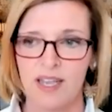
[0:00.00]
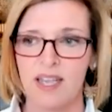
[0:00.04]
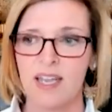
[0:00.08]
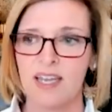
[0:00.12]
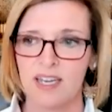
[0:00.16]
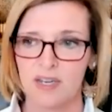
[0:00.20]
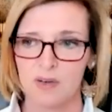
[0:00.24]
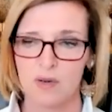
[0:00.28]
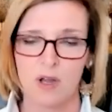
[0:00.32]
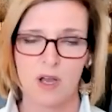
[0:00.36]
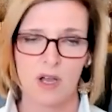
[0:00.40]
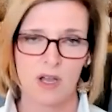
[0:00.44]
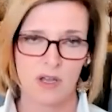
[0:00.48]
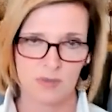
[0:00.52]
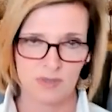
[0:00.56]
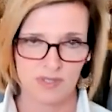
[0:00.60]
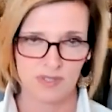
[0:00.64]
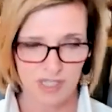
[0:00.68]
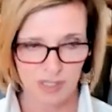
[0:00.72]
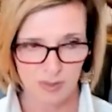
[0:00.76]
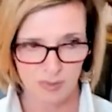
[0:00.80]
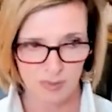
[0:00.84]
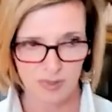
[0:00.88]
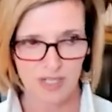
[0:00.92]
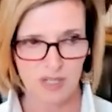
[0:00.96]
And I was
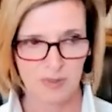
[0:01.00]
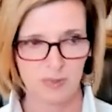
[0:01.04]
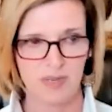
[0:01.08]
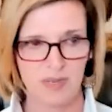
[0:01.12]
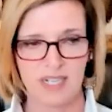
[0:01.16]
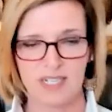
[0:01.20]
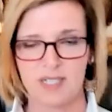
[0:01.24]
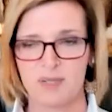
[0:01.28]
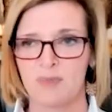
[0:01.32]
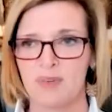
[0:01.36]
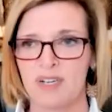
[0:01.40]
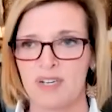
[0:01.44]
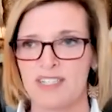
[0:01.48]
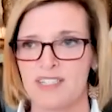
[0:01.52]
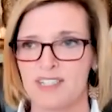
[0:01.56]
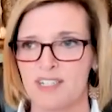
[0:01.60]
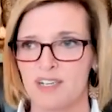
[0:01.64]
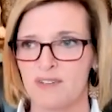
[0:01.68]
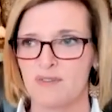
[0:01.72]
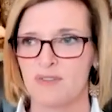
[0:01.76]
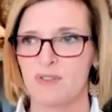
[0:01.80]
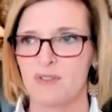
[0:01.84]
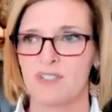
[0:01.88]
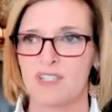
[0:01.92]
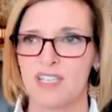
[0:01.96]
going to bring it back to brain
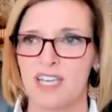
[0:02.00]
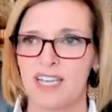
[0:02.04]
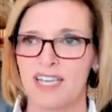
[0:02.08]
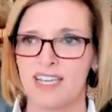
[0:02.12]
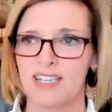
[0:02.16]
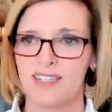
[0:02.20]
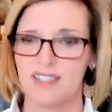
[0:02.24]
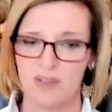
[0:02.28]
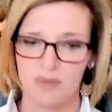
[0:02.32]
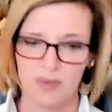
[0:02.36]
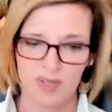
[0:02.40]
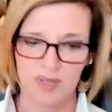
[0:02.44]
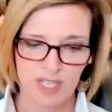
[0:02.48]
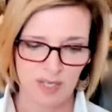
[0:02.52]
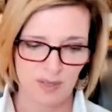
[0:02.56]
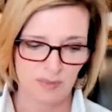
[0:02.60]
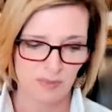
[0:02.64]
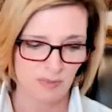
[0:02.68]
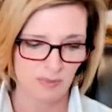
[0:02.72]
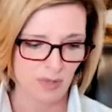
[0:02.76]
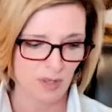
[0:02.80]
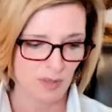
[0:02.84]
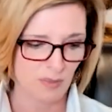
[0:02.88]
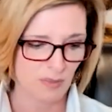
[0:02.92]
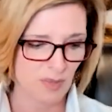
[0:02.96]
stuff for a second, and then we
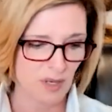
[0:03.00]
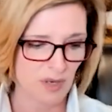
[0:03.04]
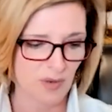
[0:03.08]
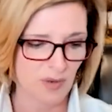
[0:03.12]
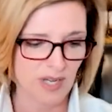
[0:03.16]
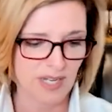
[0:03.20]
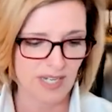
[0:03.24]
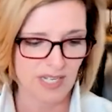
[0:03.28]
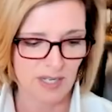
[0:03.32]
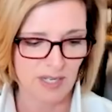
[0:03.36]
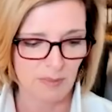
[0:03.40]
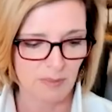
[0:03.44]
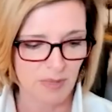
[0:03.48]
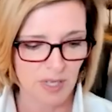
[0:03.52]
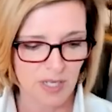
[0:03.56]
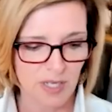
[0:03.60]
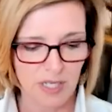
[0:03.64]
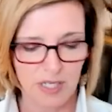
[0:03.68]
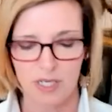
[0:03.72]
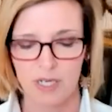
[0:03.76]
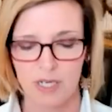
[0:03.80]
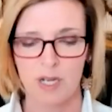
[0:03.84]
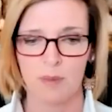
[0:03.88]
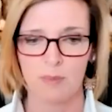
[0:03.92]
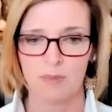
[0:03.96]
can put a bow on it,
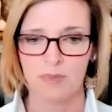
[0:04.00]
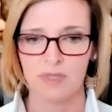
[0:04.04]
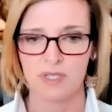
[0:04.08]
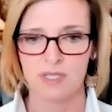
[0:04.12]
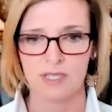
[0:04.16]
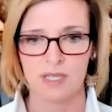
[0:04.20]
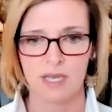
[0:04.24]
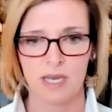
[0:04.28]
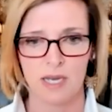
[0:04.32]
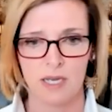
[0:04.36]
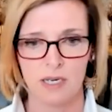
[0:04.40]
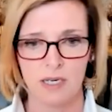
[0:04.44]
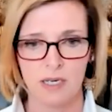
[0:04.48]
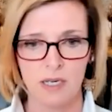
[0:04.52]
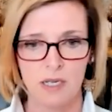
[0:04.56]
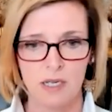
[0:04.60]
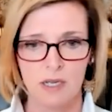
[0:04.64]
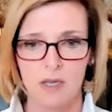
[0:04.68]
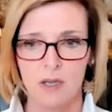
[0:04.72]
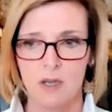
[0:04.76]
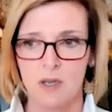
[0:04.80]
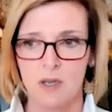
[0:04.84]
button it up, is that